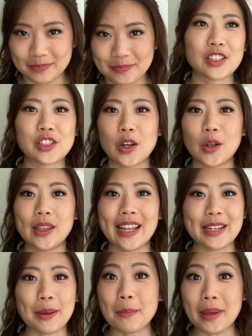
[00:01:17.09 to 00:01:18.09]
So
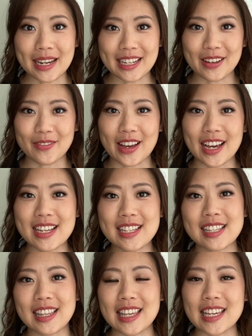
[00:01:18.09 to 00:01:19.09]
like many of
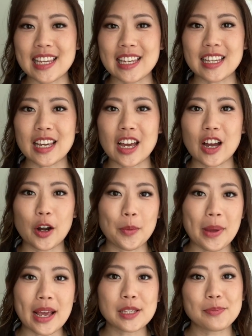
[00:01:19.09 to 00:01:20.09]
us, the
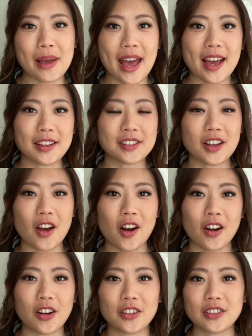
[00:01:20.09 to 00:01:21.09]
Hermes bags
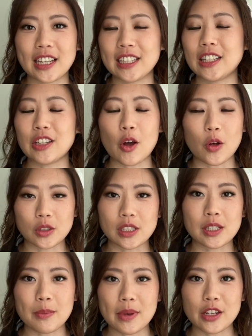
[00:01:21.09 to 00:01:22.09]
are like the
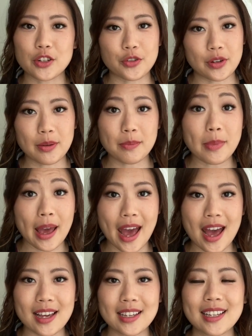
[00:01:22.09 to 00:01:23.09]
ultimate dream
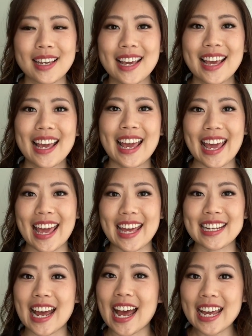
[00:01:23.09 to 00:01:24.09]
bag.
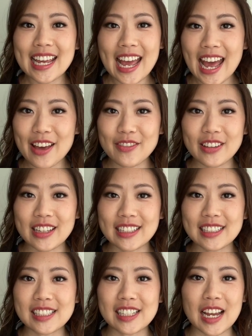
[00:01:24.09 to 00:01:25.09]
And I
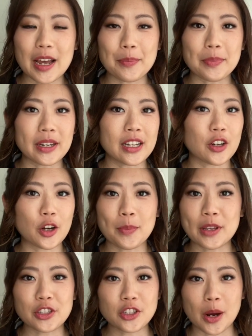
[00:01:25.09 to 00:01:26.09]
haven't um, been an
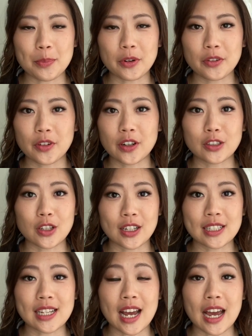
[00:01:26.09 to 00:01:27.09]
Hermes shopper for a
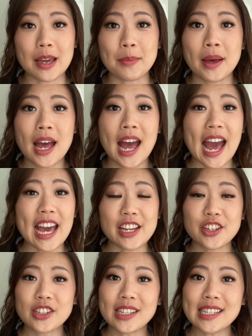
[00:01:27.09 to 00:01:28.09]
long time. I
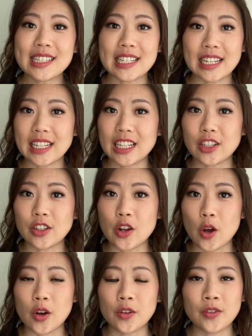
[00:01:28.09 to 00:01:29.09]
actually didn't
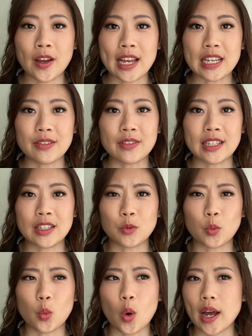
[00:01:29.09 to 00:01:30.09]
know if I
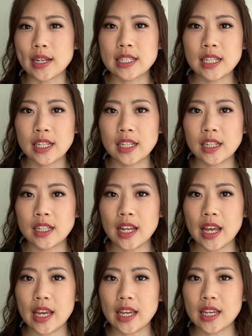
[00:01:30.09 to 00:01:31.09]
even wanted
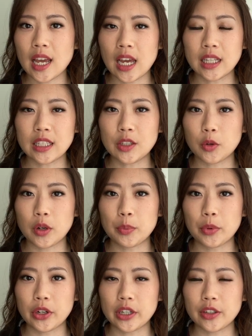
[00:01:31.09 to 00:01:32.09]
a Kelly or a
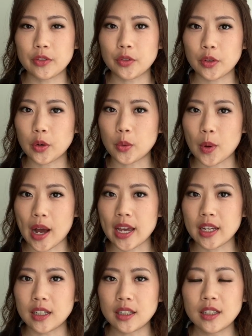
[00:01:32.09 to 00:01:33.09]
Birkin for a
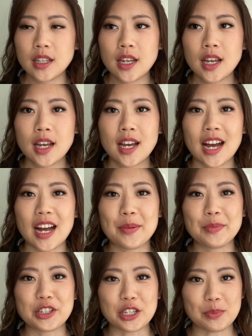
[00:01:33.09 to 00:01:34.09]
while,
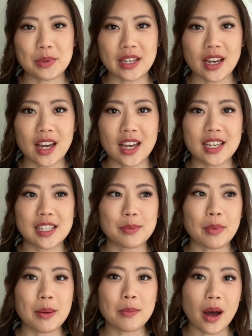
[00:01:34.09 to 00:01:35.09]
um, just because
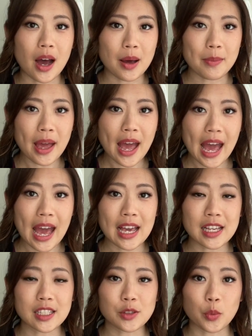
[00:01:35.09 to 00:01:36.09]
my mom
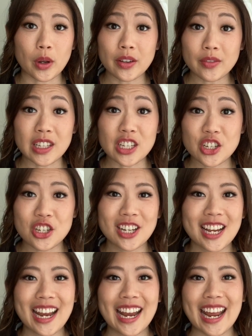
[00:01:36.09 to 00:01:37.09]
has one of each
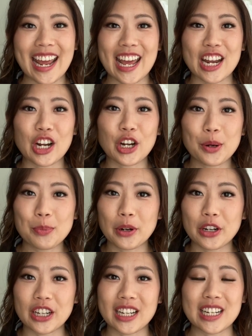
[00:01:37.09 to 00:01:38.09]
and her
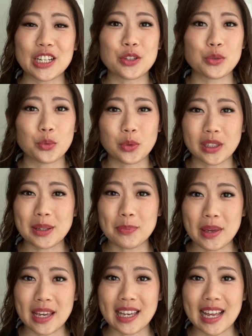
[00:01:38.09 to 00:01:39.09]
Birkin is really
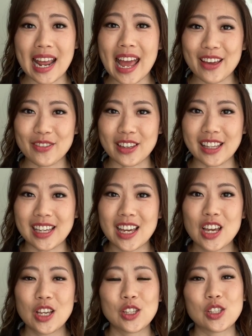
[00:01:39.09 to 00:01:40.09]
big and heavy.
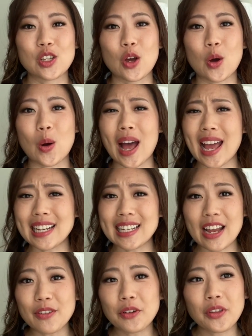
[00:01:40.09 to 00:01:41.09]
So I
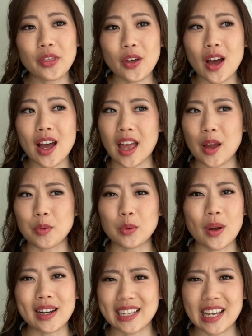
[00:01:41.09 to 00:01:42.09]
never thought I would
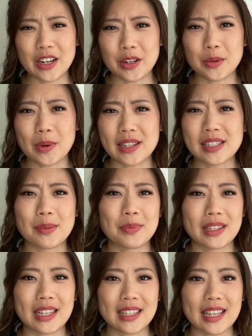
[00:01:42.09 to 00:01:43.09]
want to carry around
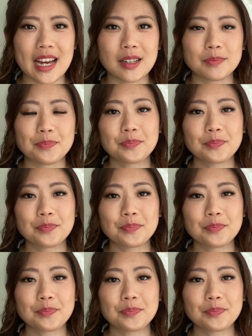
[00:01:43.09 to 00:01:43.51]
something like that.